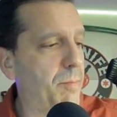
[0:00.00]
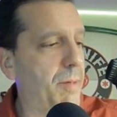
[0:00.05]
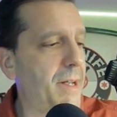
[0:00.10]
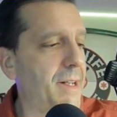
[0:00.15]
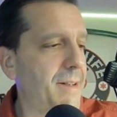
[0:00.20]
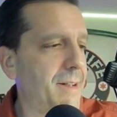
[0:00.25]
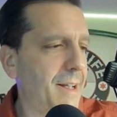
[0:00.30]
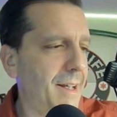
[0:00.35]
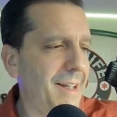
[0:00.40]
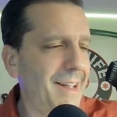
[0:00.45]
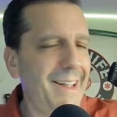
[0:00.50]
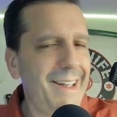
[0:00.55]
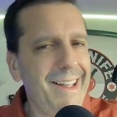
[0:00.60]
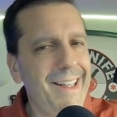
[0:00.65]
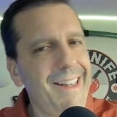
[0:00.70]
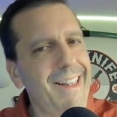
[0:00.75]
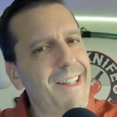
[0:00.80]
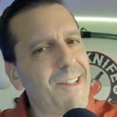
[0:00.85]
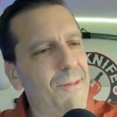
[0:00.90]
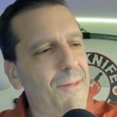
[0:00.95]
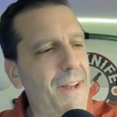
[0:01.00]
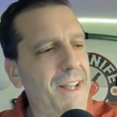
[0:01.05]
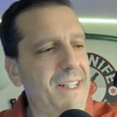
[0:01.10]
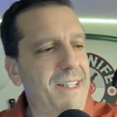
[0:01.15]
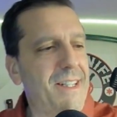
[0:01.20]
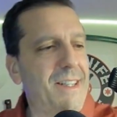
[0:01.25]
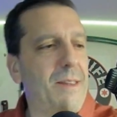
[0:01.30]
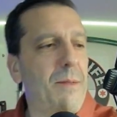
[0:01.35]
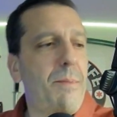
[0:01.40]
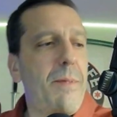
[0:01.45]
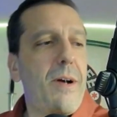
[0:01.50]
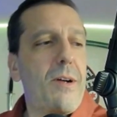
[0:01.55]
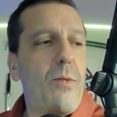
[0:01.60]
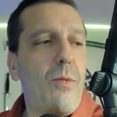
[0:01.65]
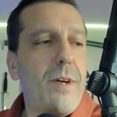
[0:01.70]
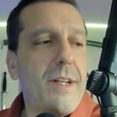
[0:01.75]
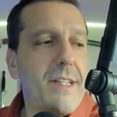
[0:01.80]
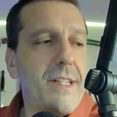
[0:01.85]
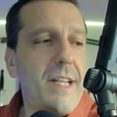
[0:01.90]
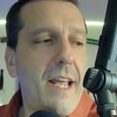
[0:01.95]
But let's face it, the Buck
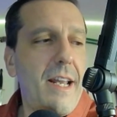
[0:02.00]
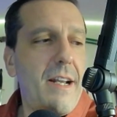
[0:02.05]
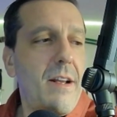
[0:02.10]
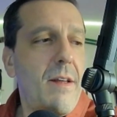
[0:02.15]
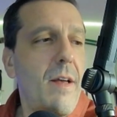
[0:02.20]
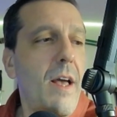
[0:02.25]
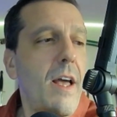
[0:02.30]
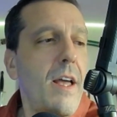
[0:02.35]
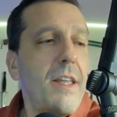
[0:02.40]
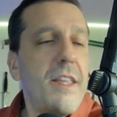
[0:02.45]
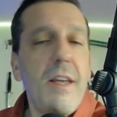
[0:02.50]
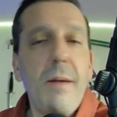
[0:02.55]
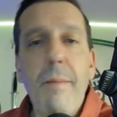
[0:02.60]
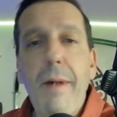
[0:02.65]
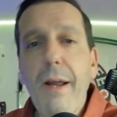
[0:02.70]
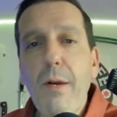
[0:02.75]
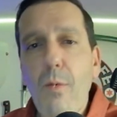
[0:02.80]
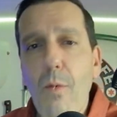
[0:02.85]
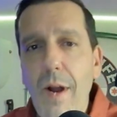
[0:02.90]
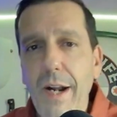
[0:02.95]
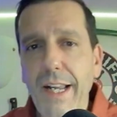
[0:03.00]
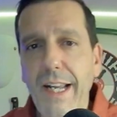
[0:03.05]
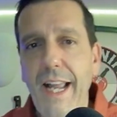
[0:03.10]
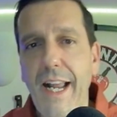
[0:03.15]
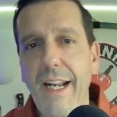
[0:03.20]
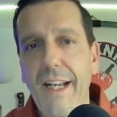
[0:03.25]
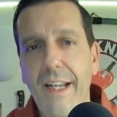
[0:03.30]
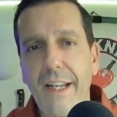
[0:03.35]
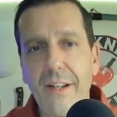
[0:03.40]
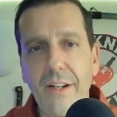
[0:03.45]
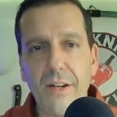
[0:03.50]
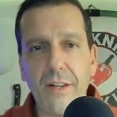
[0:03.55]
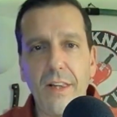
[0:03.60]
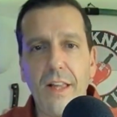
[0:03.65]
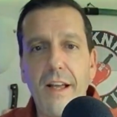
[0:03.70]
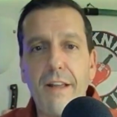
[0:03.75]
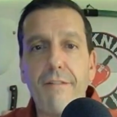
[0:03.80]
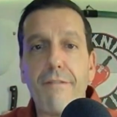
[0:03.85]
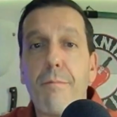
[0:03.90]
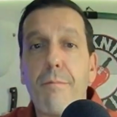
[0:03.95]
110, you might want to get it in your
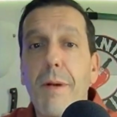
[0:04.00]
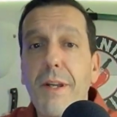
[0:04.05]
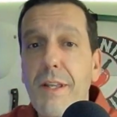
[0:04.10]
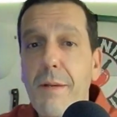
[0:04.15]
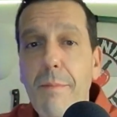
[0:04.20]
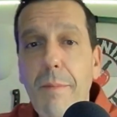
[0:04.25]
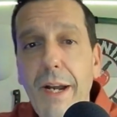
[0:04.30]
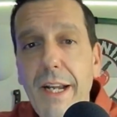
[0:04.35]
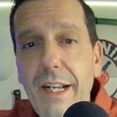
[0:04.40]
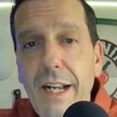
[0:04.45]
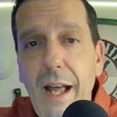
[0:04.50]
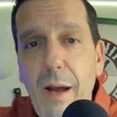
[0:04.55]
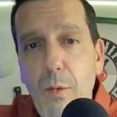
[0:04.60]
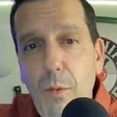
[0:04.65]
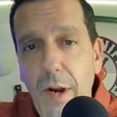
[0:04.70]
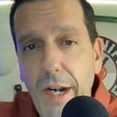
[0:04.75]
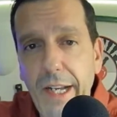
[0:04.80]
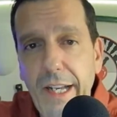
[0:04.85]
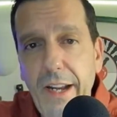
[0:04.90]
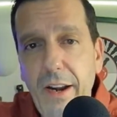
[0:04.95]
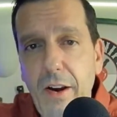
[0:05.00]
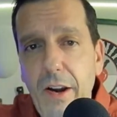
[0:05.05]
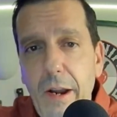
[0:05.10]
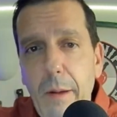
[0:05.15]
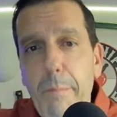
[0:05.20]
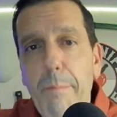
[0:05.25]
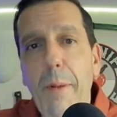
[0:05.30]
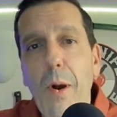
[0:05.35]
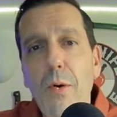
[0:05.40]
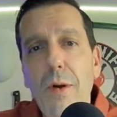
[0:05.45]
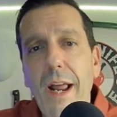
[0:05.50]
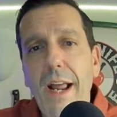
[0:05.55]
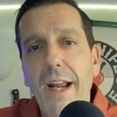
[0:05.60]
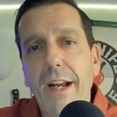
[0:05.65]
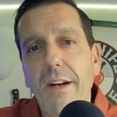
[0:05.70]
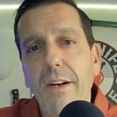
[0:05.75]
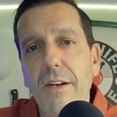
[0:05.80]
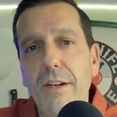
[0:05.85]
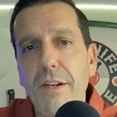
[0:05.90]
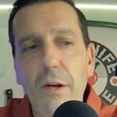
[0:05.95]
life, but you might not want to carry a boat
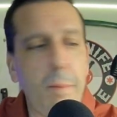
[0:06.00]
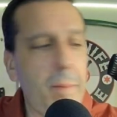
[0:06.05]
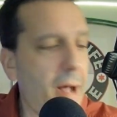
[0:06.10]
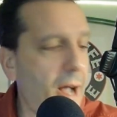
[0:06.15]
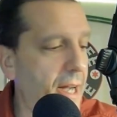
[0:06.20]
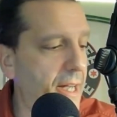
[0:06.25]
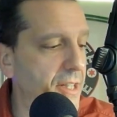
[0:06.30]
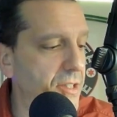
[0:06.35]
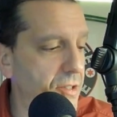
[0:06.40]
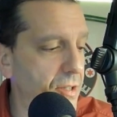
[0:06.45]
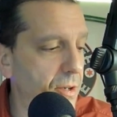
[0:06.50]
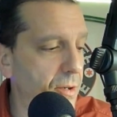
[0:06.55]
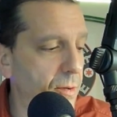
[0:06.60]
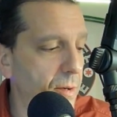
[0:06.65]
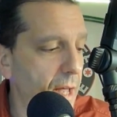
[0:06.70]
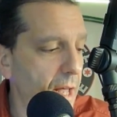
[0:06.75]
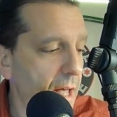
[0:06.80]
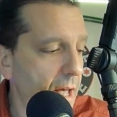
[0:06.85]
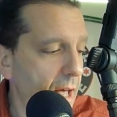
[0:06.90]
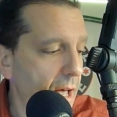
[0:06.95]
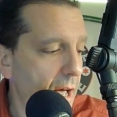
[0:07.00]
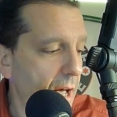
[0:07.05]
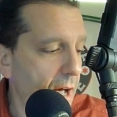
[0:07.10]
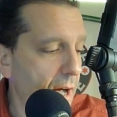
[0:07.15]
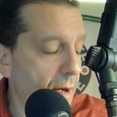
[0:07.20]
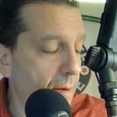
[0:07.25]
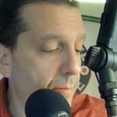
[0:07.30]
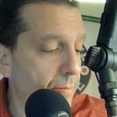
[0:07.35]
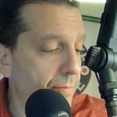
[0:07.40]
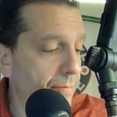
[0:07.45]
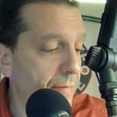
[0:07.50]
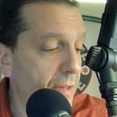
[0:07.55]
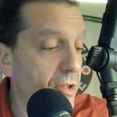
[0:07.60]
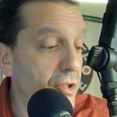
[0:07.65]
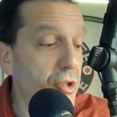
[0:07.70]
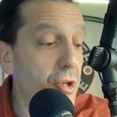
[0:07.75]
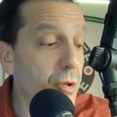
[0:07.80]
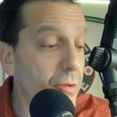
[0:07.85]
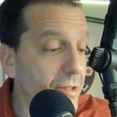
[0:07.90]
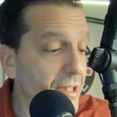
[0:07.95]
anchor in your pocket. So um,
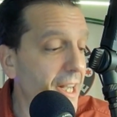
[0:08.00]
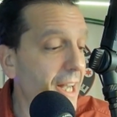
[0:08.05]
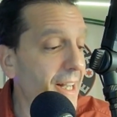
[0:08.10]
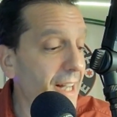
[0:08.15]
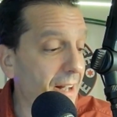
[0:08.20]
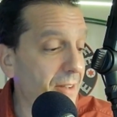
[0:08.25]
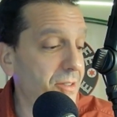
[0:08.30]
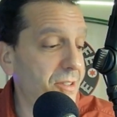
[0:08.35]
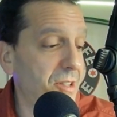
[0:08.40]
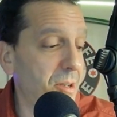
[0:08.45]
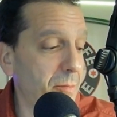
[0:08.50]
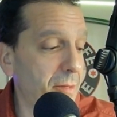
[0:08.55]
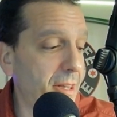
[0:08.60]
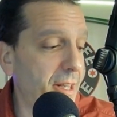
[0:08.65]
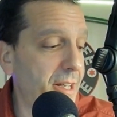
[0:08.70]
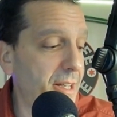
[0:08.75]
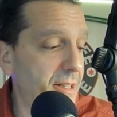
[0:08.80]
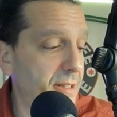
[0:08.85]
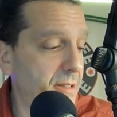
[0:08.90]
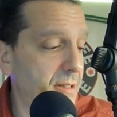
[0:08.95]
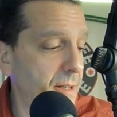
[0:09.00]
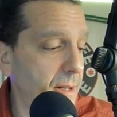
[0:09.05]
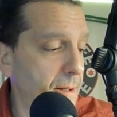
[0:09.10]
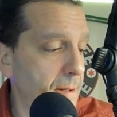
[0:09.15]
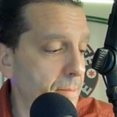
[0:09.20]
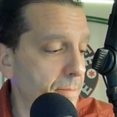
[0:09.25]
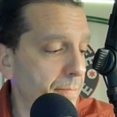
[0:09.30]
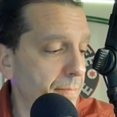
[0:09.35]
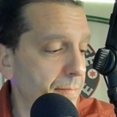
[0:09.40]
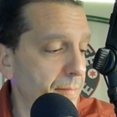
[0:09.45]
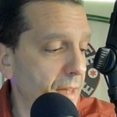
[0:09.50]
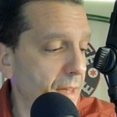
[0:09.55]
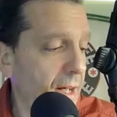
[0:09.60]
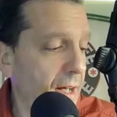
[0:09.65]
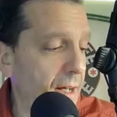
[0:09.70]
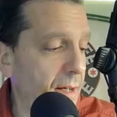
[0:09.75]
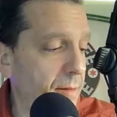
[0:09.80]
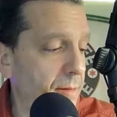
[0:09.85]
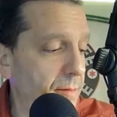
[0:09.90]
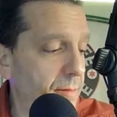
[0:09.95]
do check out some of these.
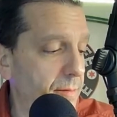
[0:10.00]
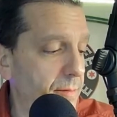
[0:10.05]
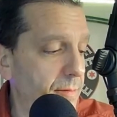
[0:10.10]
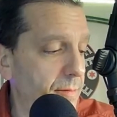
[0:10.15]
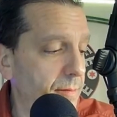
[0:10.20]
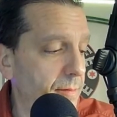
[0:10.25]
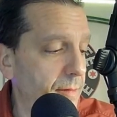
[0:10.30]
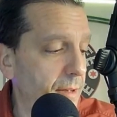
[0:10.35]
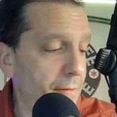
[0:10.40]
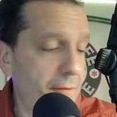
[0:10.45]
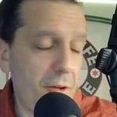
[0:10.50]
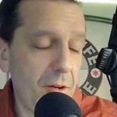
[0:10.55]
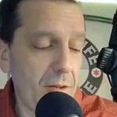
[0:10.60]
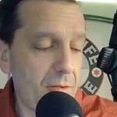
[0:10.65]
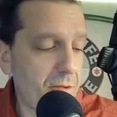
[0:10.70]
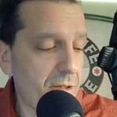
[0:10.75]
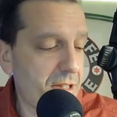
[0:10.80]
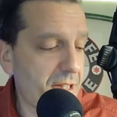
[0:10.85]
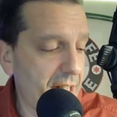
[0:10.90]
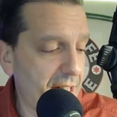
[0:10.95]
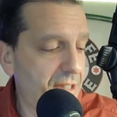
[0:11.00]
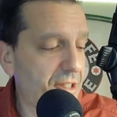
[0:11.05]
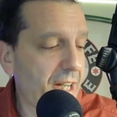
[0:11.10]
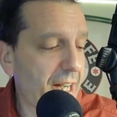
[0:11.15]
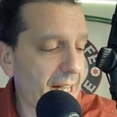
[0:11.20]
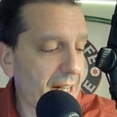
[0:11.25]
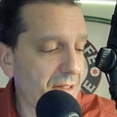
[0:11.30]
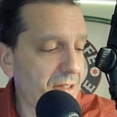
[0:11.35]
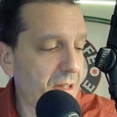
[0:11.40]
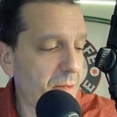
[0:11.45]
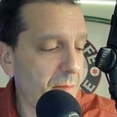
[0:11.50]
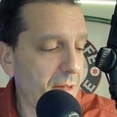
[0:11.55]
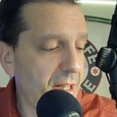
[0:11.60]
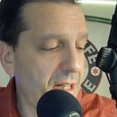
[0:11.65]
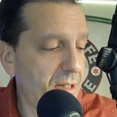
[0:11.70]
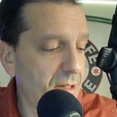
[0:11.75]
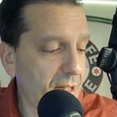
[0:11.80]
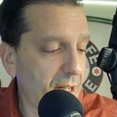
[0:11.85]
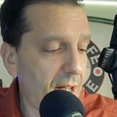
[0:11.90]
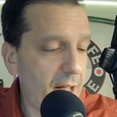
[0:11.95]
Uh, if you're interested, check out some of
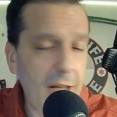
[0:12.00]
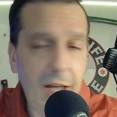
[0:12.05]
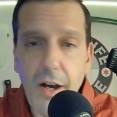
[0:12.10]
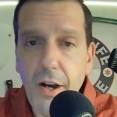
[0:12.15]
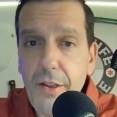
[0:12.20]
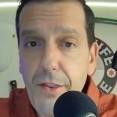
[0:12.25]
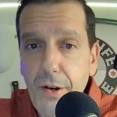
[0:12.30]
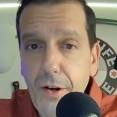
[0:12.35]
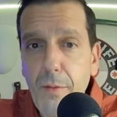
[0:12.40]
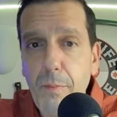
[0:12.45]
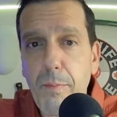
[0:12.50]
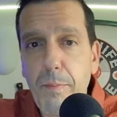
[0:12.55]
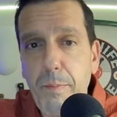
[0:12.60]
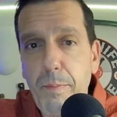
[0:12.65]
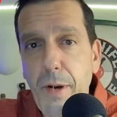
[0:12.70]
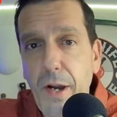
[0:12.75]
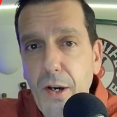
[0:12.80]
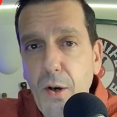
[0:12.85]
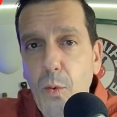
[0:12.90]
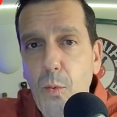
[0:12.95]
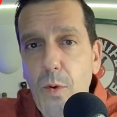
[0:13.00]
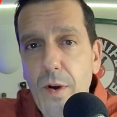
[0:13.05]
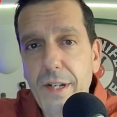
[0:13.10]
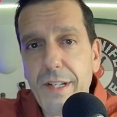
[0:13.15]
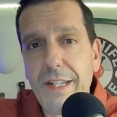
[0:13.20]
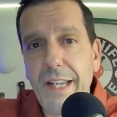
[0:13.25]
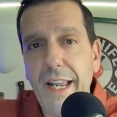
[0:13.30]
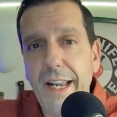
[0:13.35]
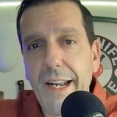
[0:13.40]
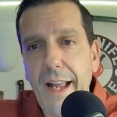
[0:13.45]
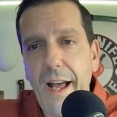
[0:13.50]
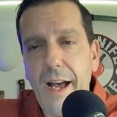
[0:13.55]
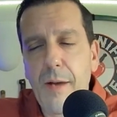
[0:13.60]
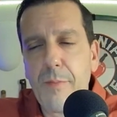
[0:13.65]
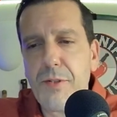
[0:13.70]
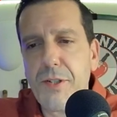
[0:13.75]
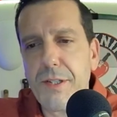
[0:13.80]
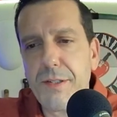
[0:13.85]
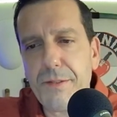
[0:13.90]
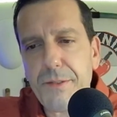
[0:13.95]
these uh, other Buck 110
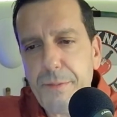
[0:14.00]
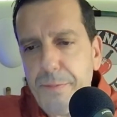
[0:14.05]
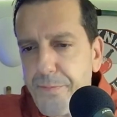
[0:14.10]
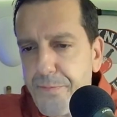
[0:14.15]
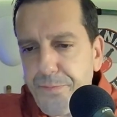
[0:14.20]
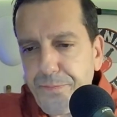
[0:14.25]
options.